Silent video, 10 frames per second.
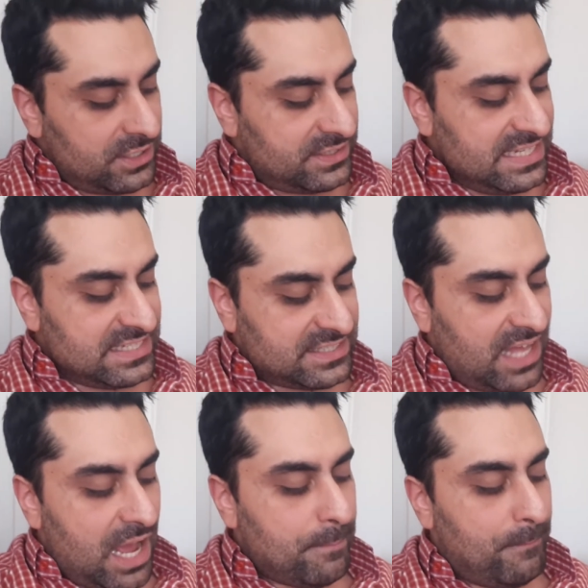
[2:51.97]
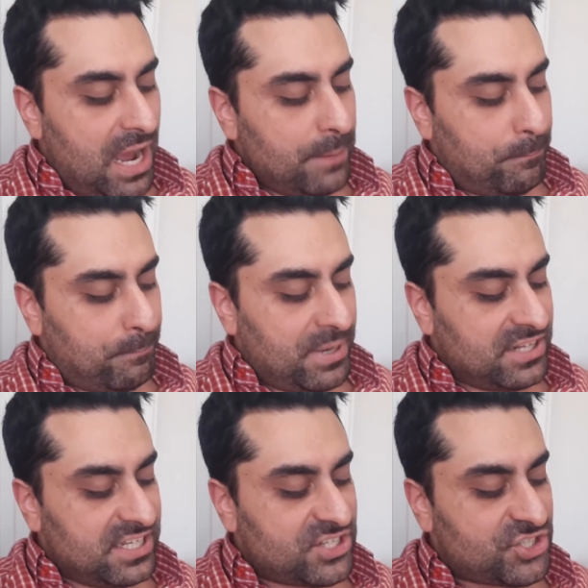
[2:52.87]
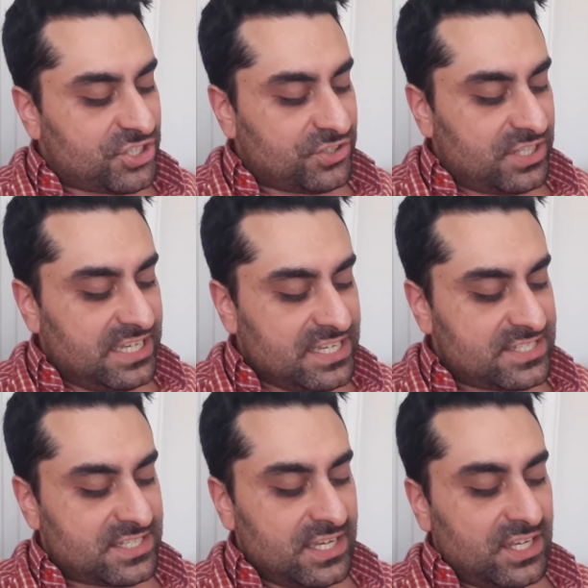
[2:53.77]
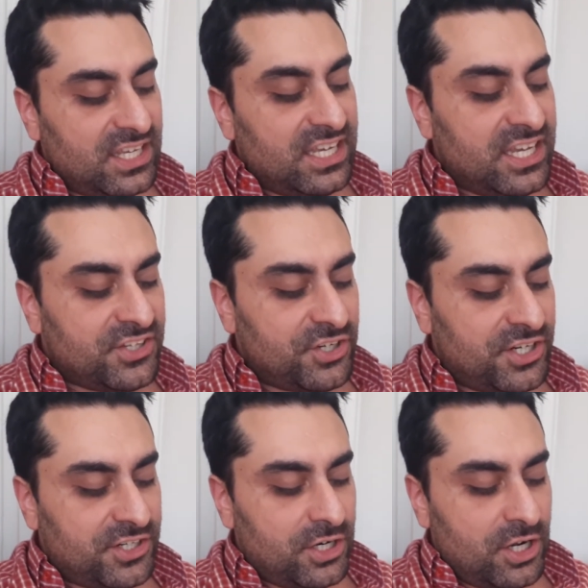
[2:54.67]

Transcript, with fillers: This time my prediction is either